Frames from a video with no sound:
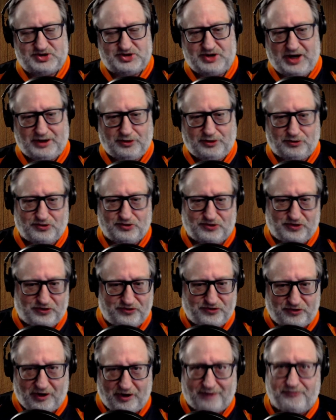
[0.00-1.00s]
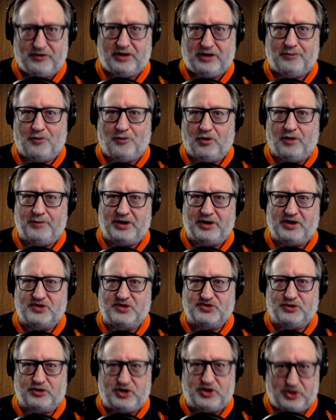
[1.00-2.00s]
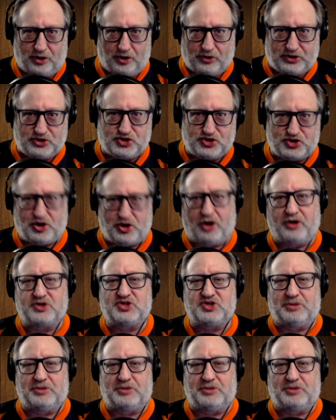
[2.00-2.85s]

not use this stuff anymore because they're killing sharks to